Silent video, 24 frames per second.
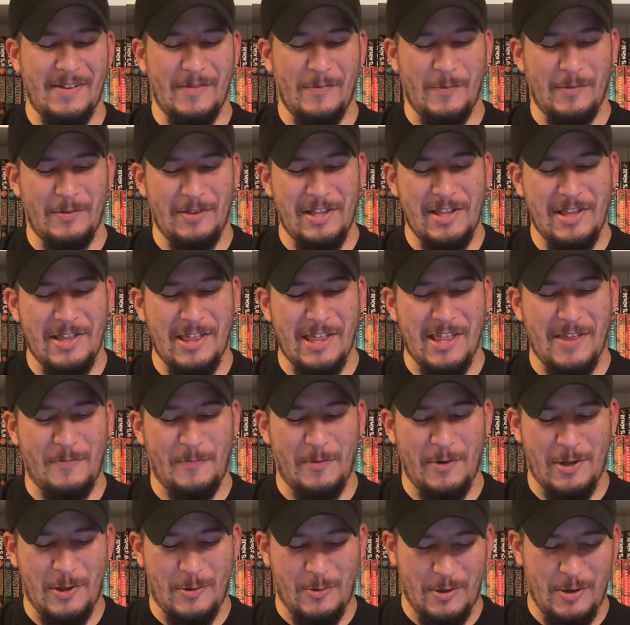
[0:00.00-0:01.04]
Releases
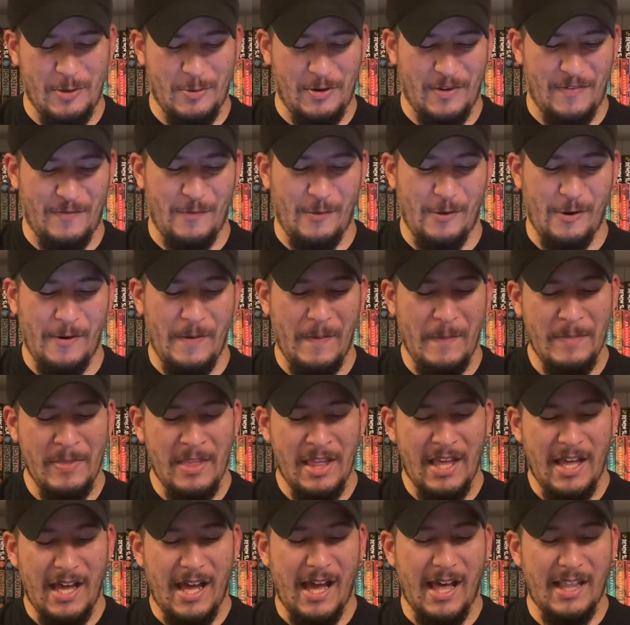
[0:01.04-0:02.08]
spring 2024.
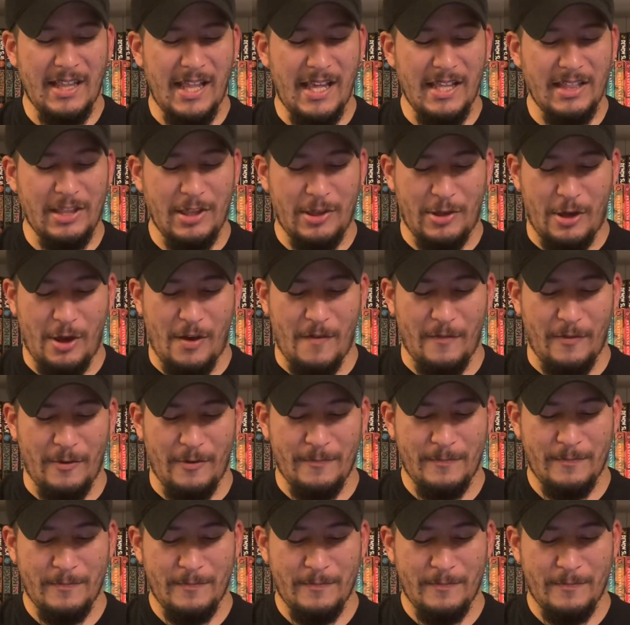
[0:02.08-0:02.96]
I like this cover.